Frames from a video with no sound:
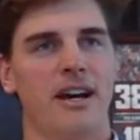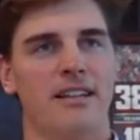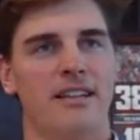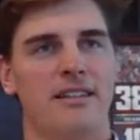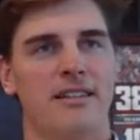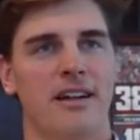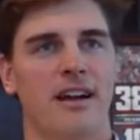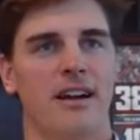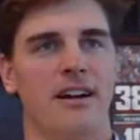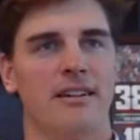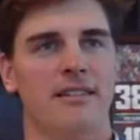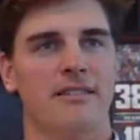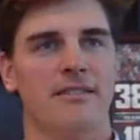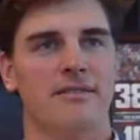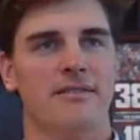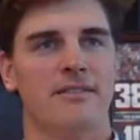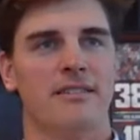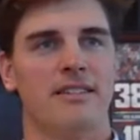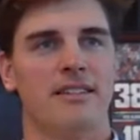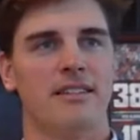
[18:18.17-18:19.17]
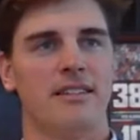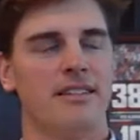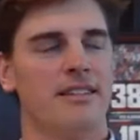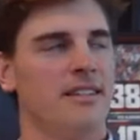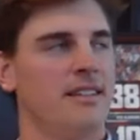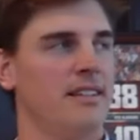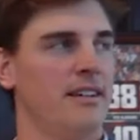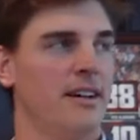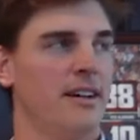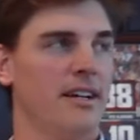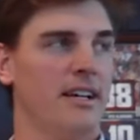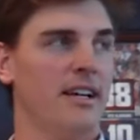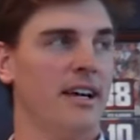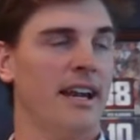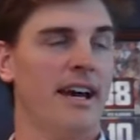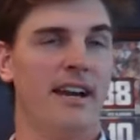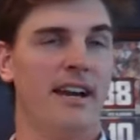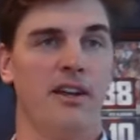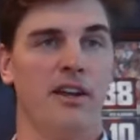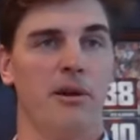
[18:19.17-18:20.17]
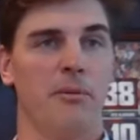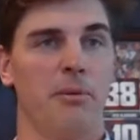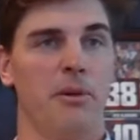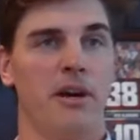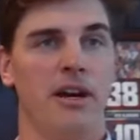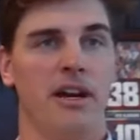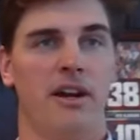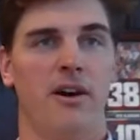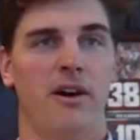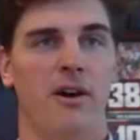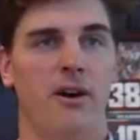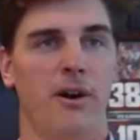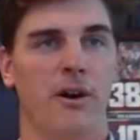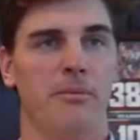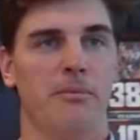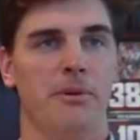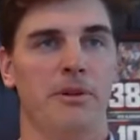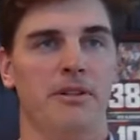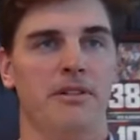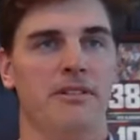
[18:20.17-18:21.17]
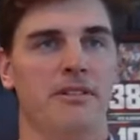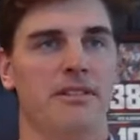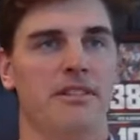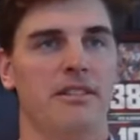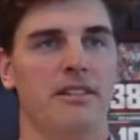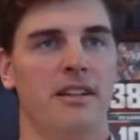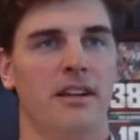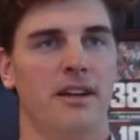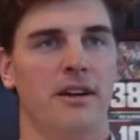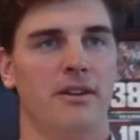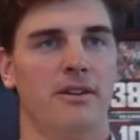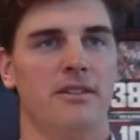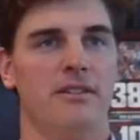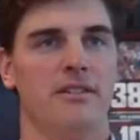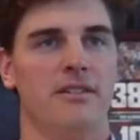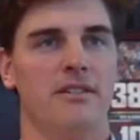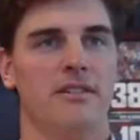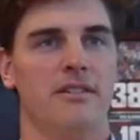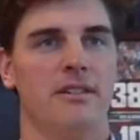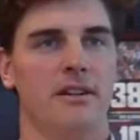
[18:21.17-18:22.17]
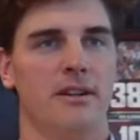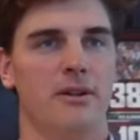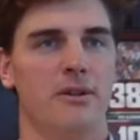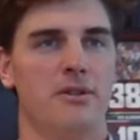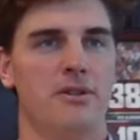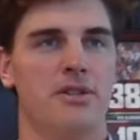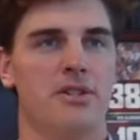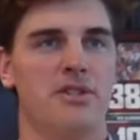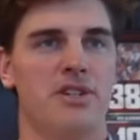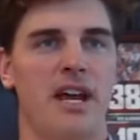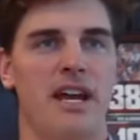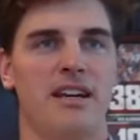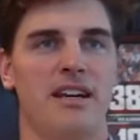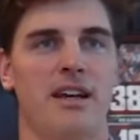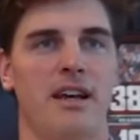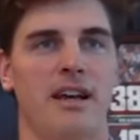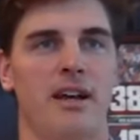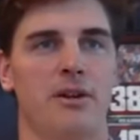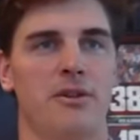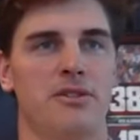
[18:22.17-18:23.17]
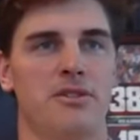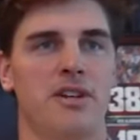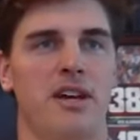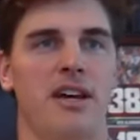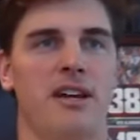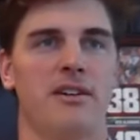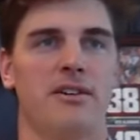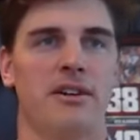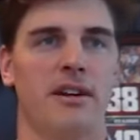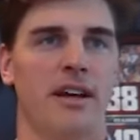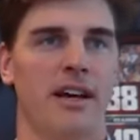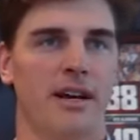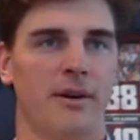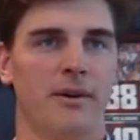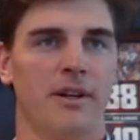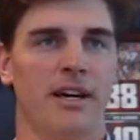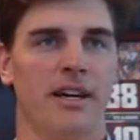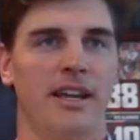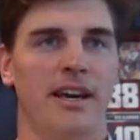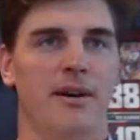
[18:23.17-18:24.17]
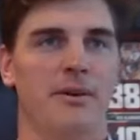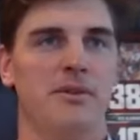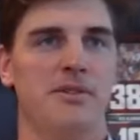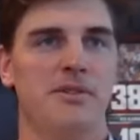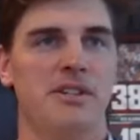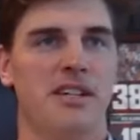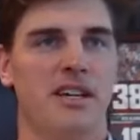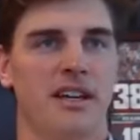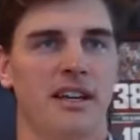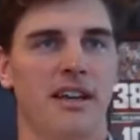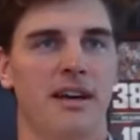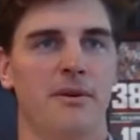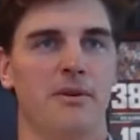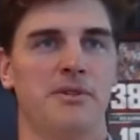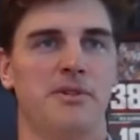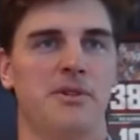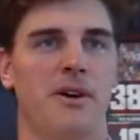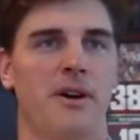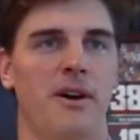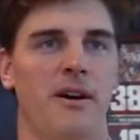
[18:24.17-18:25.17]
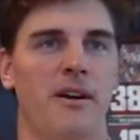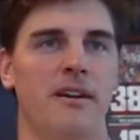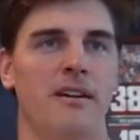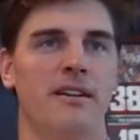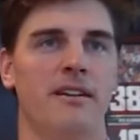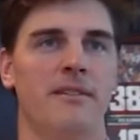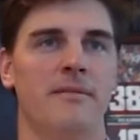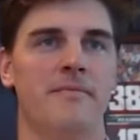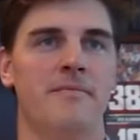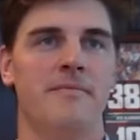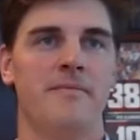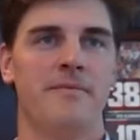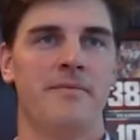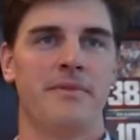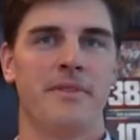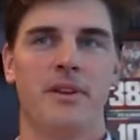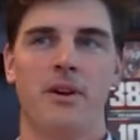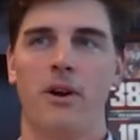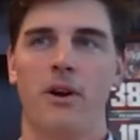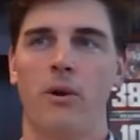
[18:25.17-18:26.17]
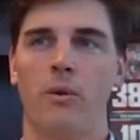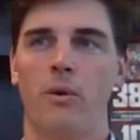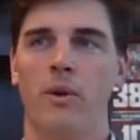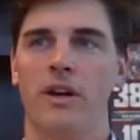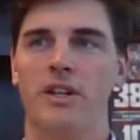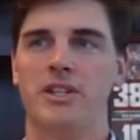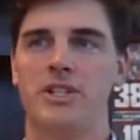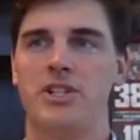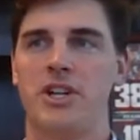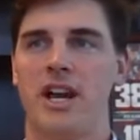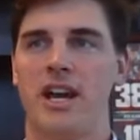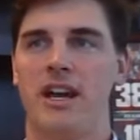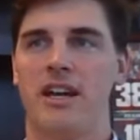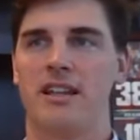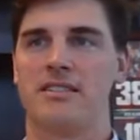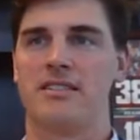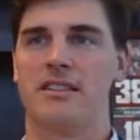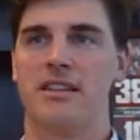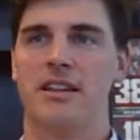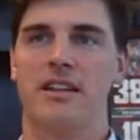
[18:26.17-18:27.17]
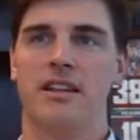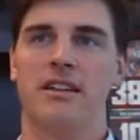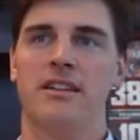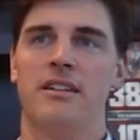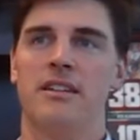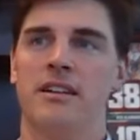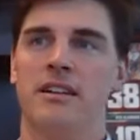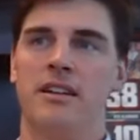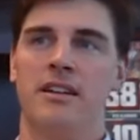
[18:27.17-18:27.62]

out there and you know, again, I know they're playing hard, but you know, lose to San Diego State, and you're like, well, that was it. That was our our one chance, and then